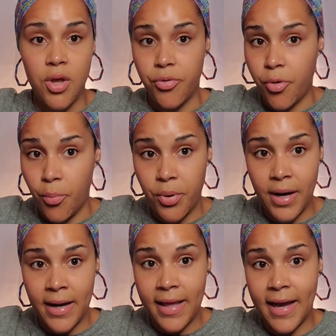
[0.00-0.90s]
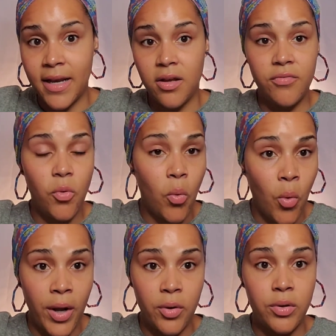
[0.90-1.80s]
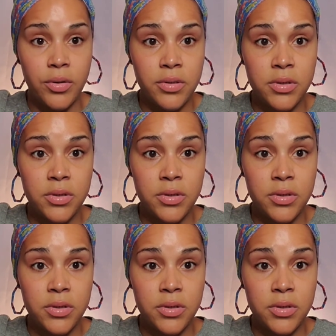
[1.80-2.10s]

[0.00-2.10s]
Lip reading: Don't put any kind of oil.